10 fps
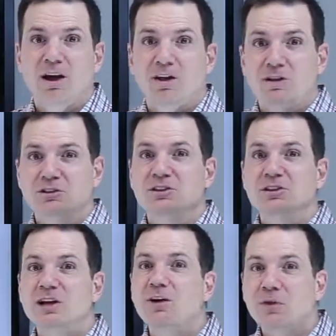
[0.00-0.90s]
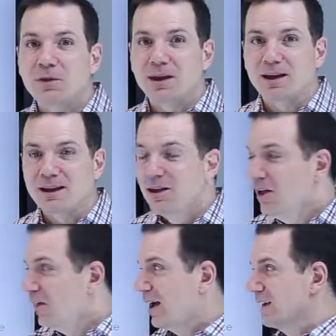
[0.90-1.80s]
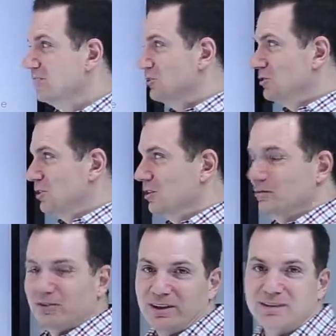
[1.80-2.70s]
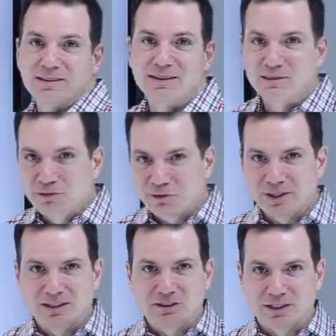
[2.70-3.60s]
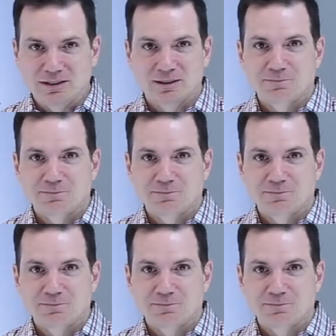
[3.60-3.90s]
There's nothing that can circumvent inflation.